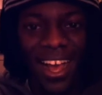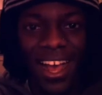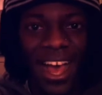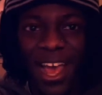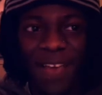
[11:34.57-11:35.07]

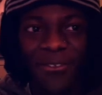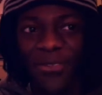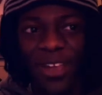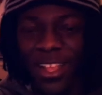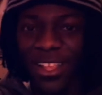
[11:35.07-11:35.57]
I've
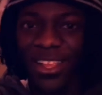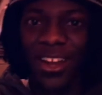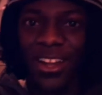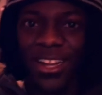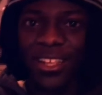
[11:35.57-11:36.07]
not
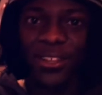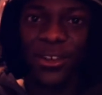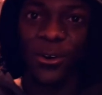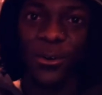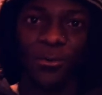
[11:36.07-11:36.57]
got any, you
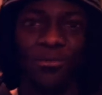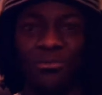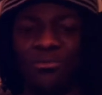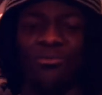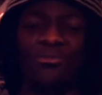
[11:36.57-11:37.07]
know,
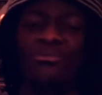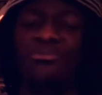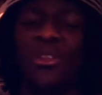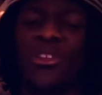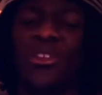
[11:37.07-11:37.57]

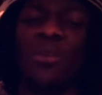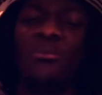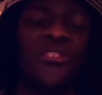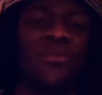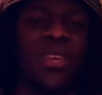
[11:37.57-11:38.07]
someone to
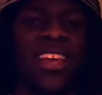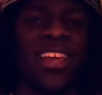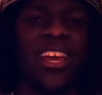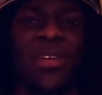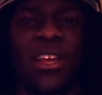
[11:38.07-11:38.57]
brush me
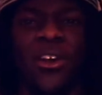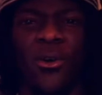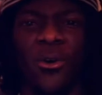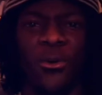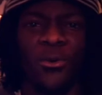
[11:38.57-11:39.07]
aside and be like,
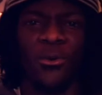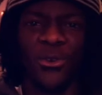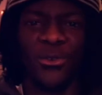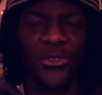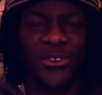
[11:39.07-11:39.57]
oh, who
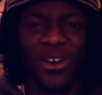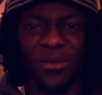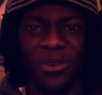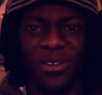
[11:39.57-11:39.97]
you scrub?